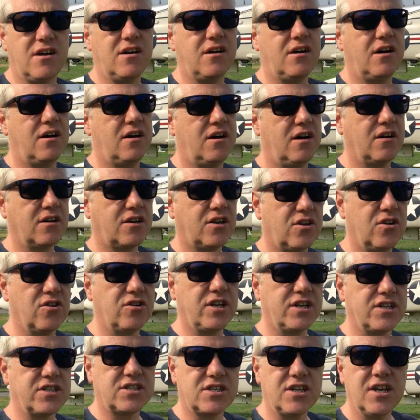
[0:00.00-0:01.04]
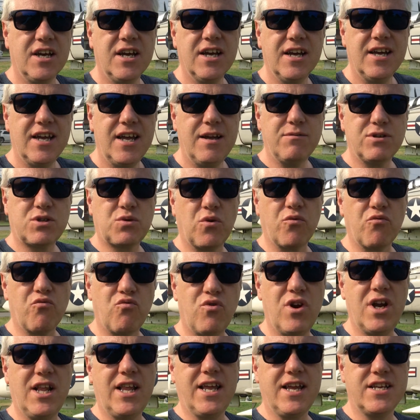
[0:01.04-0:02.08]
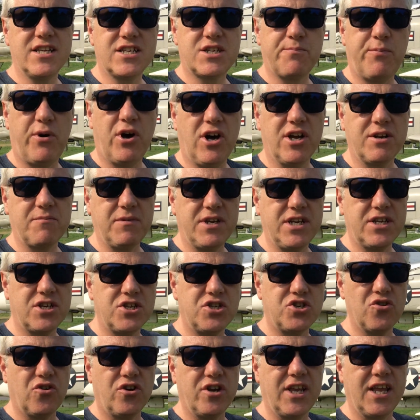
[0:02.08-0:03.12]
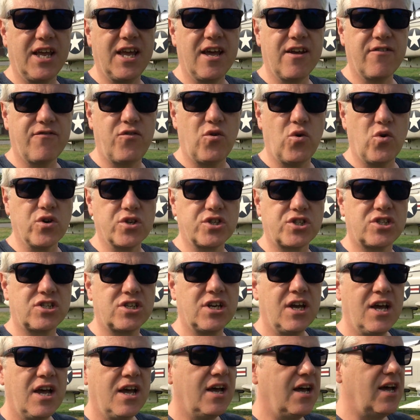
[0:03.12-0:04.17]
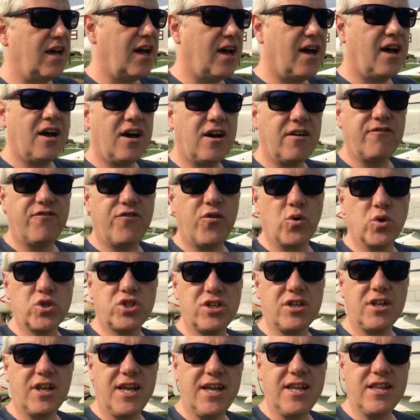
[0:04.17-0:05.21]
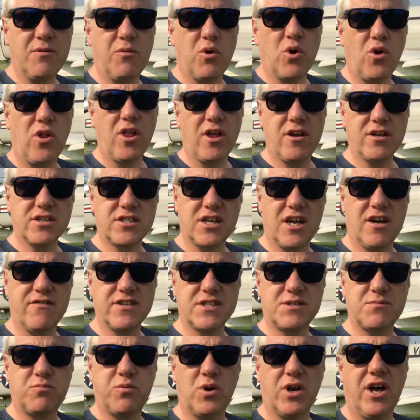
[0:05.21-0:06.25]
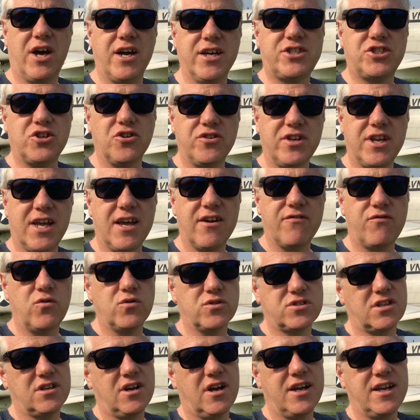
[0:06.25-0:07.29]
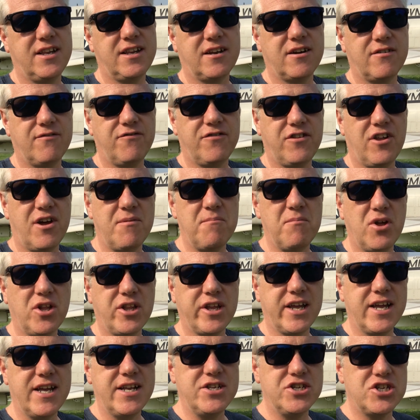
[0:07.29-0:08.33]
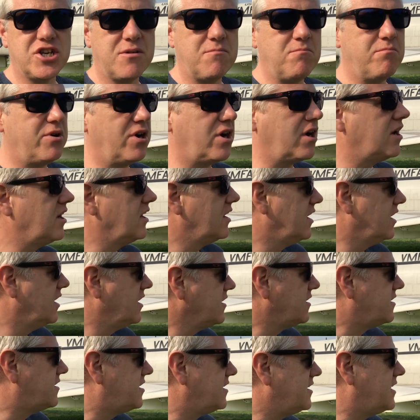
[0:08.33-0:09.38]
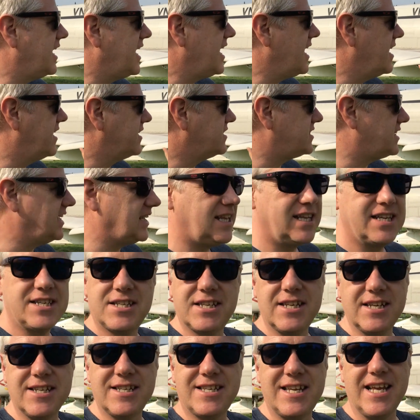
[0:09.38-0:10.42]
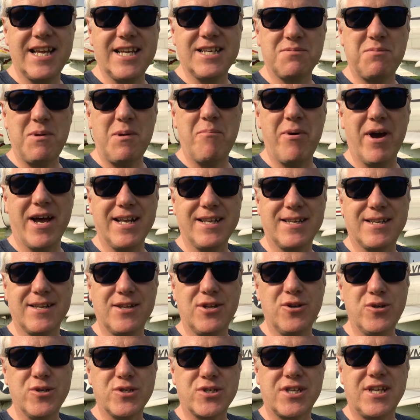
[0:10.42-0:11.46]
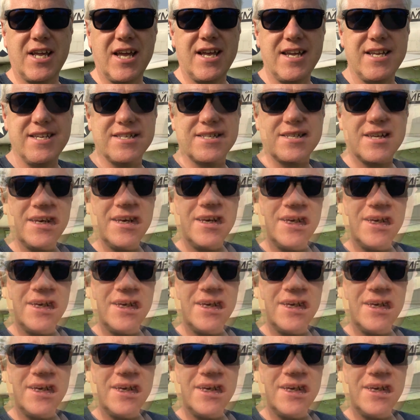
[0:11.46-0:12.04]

Oh goodness, it was what really inspired me to join the Air Force. Unfortunately, they were all out of service when I joined the Air Force, and I ended up flying multi-engine. But today I see this and it takes me back to those days.